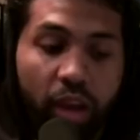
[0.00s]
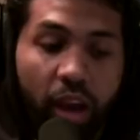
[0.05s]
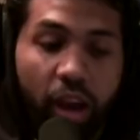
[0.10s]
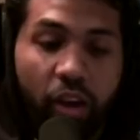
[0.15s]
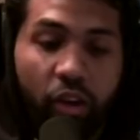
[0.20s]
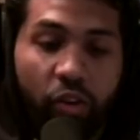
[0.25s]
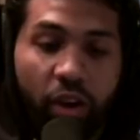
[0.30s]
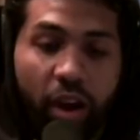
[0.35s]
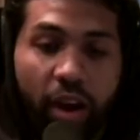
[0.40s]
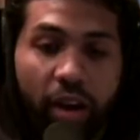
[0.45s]

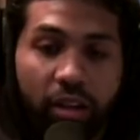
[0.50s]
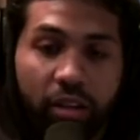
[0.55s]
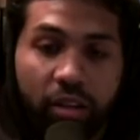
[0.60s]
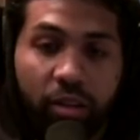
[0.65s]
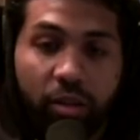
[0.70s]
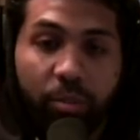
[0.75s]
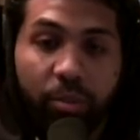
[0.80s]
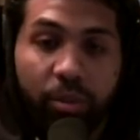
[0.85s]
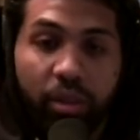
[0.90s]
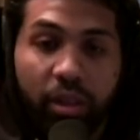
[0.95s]

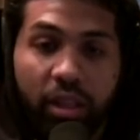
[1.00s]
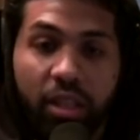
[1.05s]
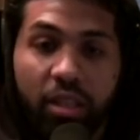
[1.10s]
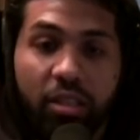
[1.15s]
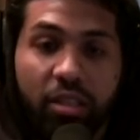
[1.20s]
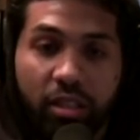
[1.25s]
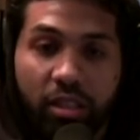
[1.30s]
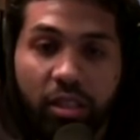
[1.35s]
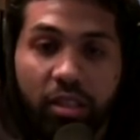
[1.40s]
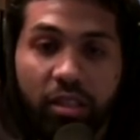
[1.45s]
counteract the
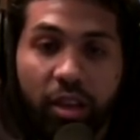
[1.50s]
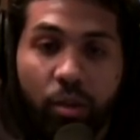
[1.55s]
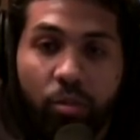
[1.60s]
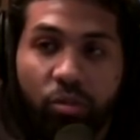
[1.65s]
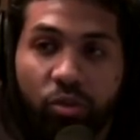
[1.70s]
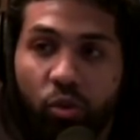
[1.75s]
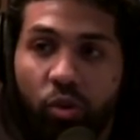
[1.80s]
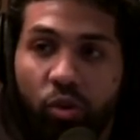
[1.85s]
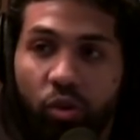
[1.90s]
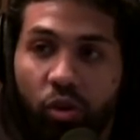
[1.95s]
policing that
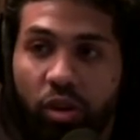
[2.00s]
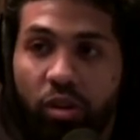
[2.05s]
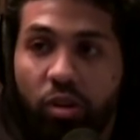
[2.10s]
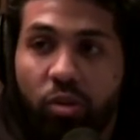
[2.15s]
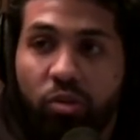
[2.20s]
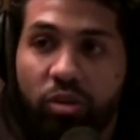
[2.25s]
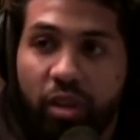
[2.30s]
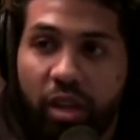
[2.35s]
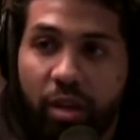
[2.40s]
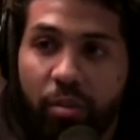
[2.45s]
was going on in
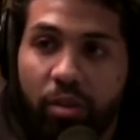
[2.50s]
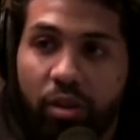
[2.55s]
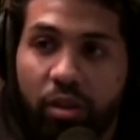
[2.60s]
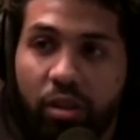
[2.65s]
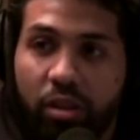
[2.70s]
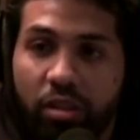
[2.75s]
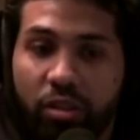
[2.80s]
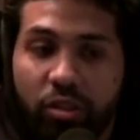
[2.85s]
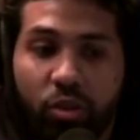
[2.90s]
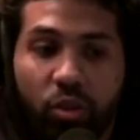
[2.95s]
those
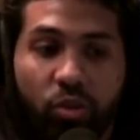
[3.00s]
neighborhoods.